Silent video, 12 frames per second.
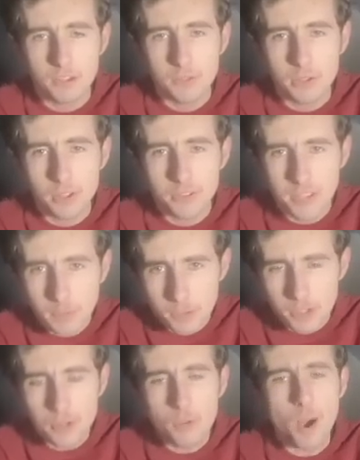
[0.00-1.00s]
So we've got a
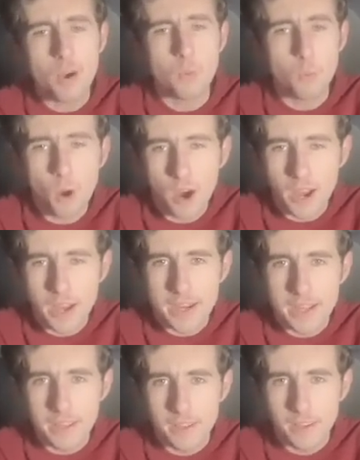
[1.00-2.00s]
W, a
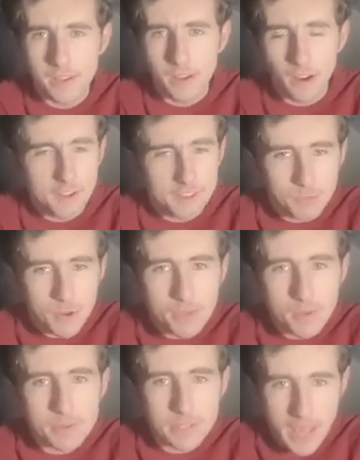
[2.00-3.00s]
Y. I swear
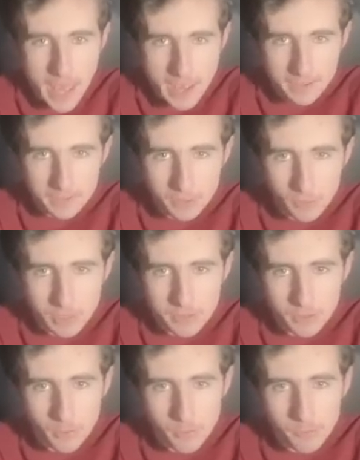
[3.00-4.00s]
there was an X that we
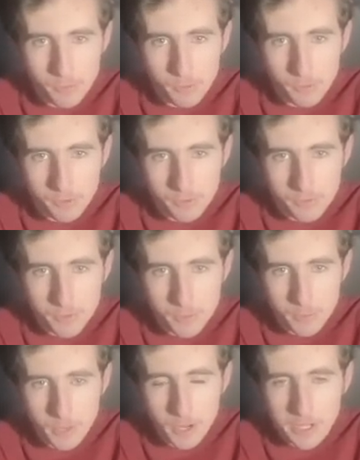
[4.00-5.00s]
saw before,
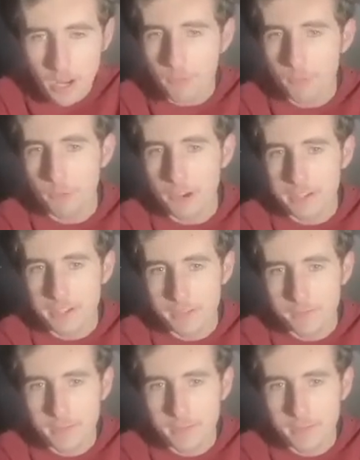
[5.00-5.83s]
but I can't find it.